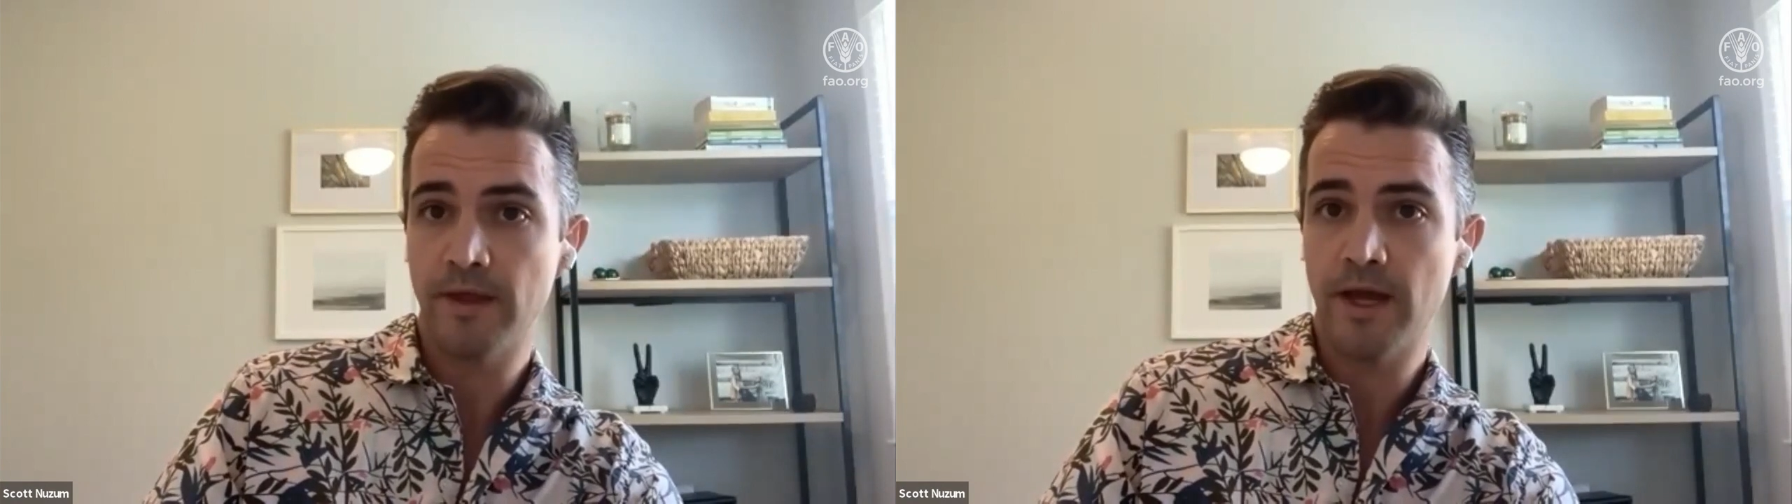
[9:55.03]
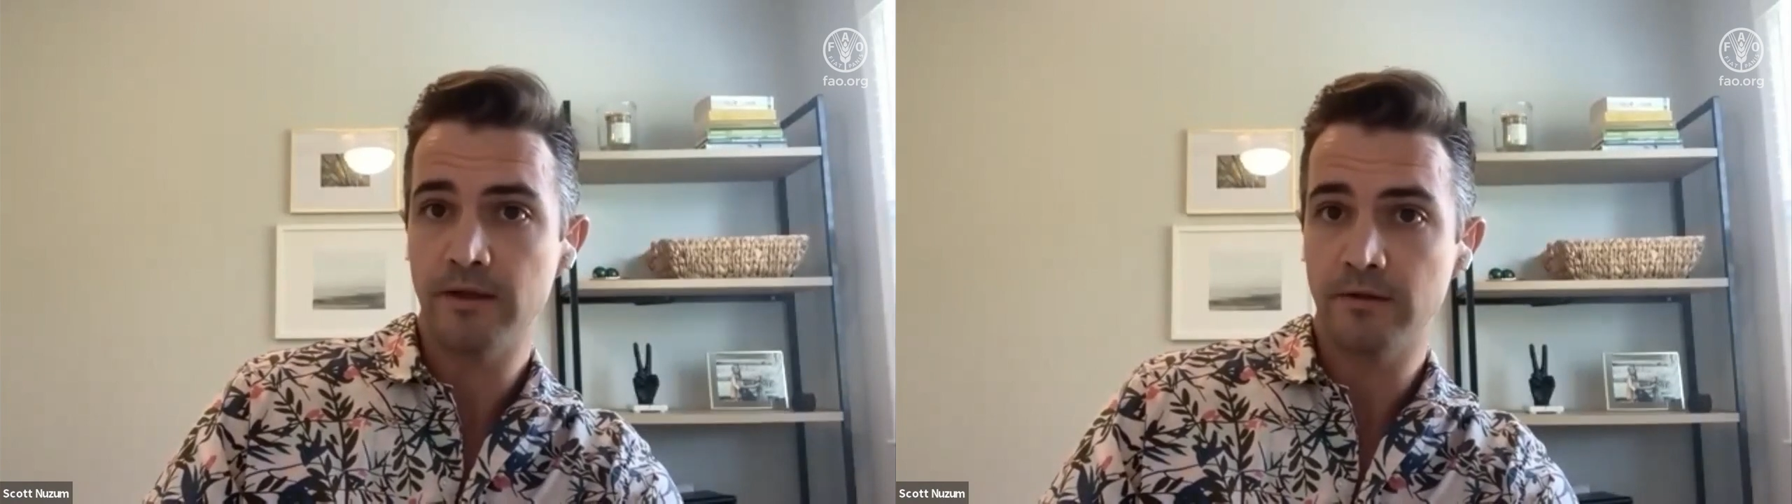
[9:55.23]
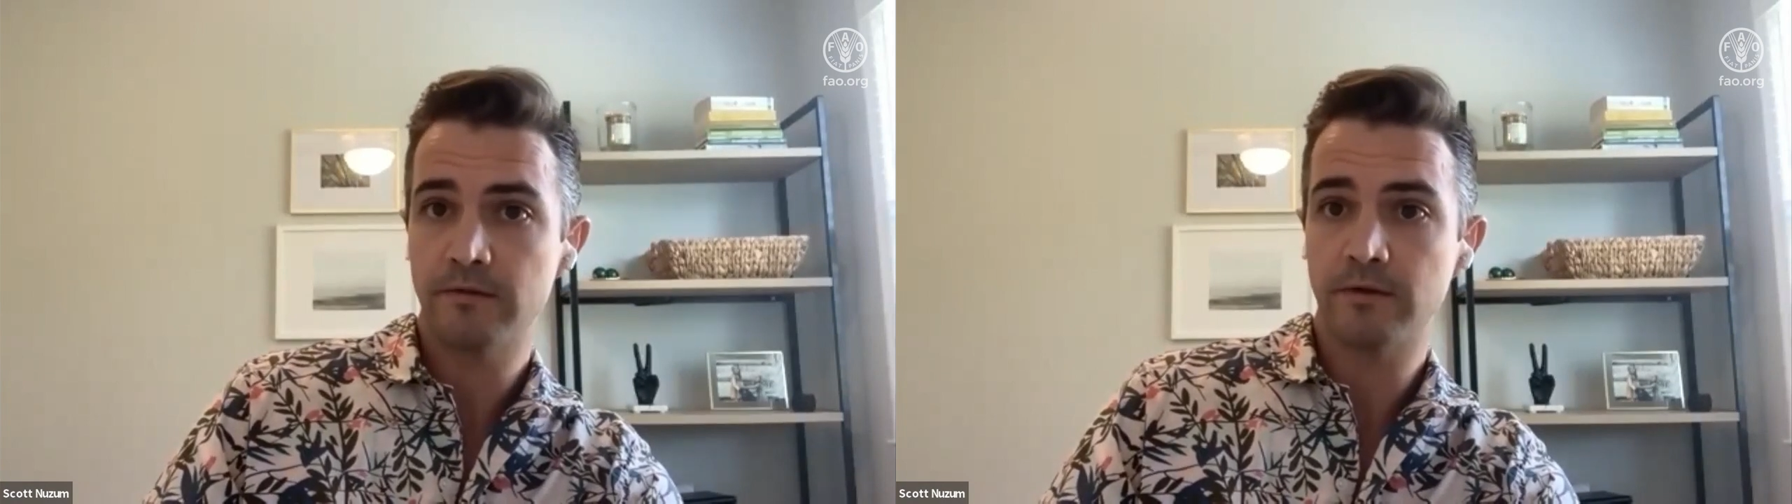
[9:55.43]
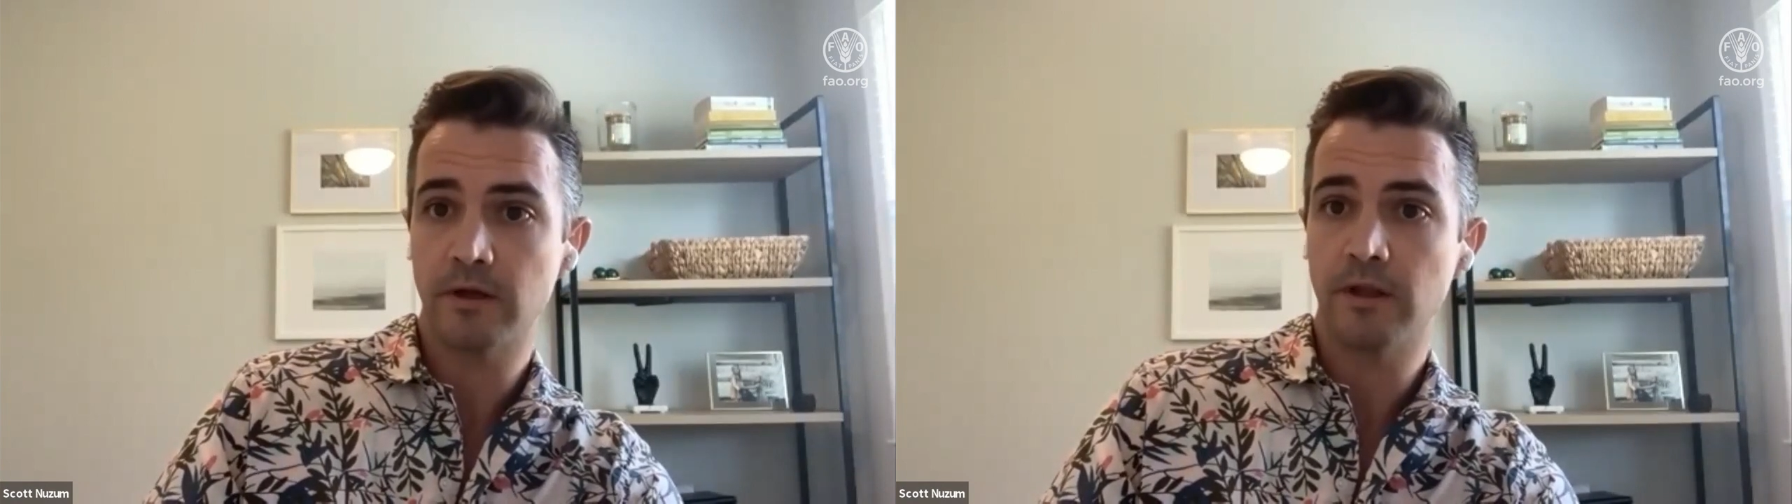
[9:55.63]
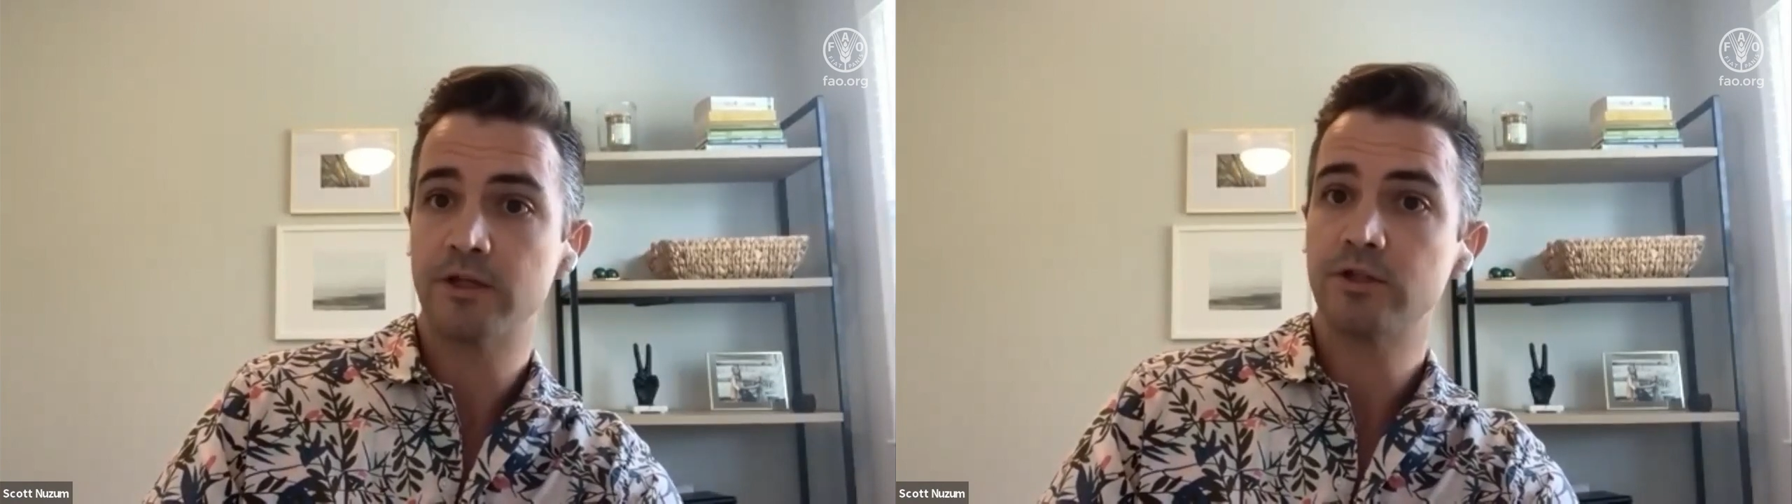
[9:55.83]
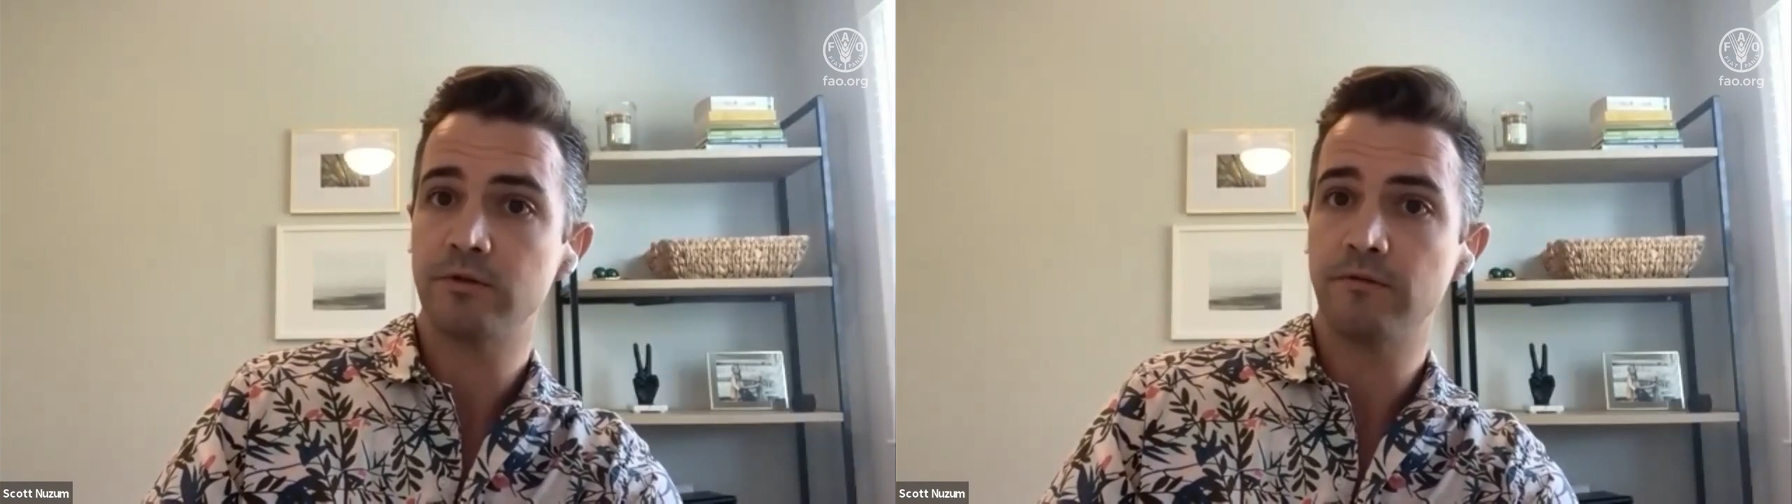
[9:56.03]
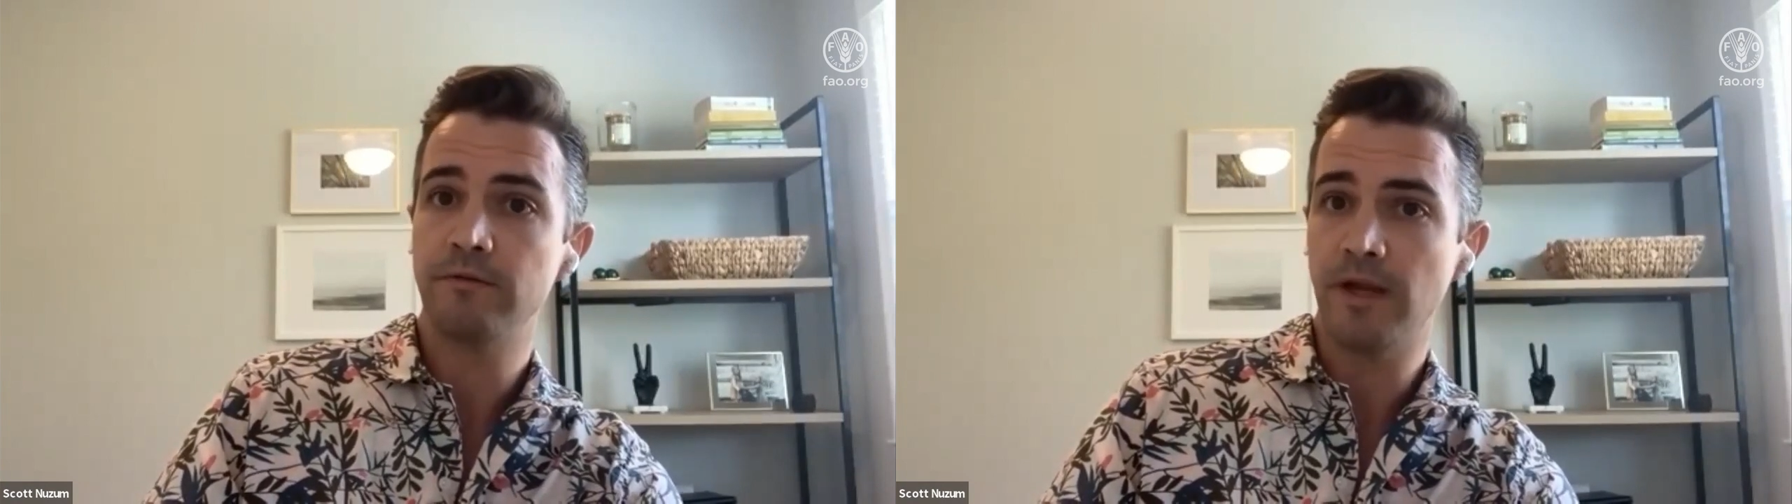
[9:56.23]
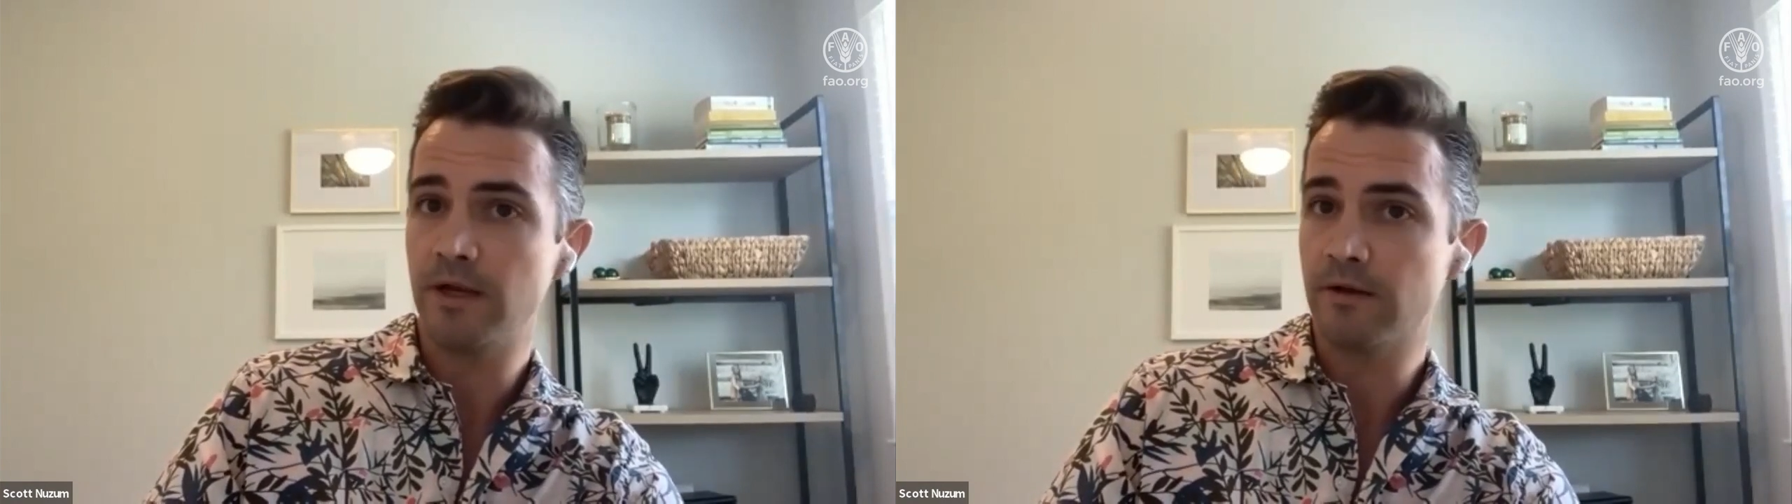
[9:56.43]
and that is the collection
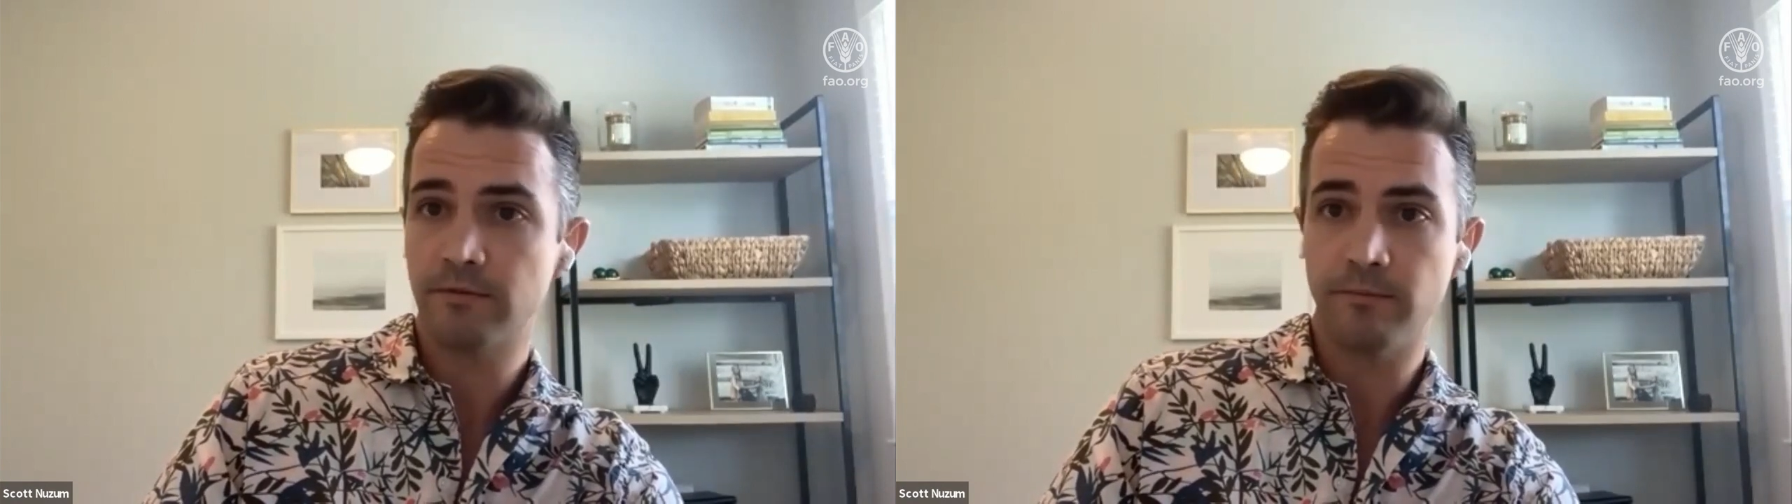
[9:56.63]
of data